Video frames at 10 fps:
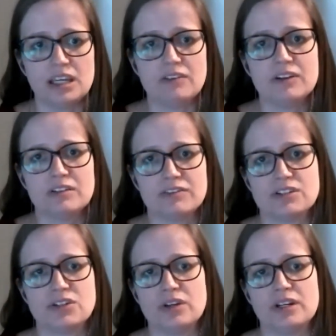Even if a
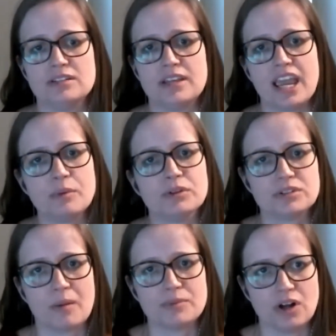student is able
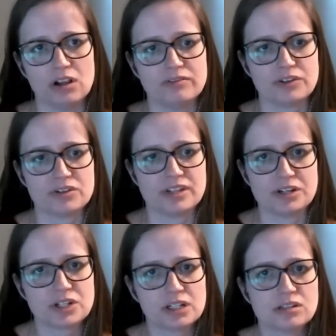to come to all of your
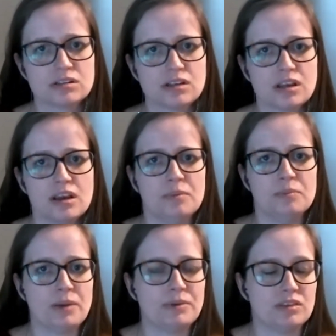sessions,
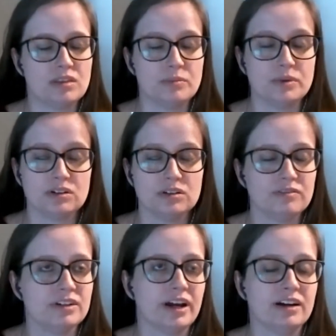maybe in the middle
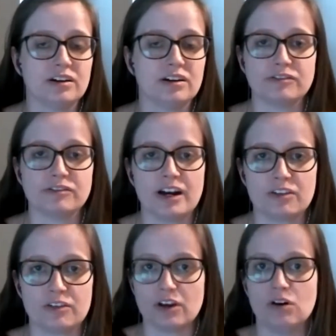of the night on a Friday,
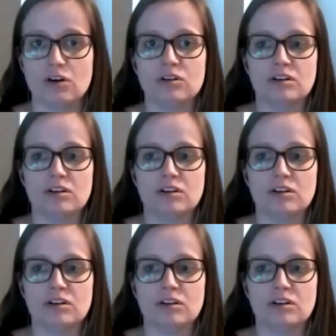they're like, oh,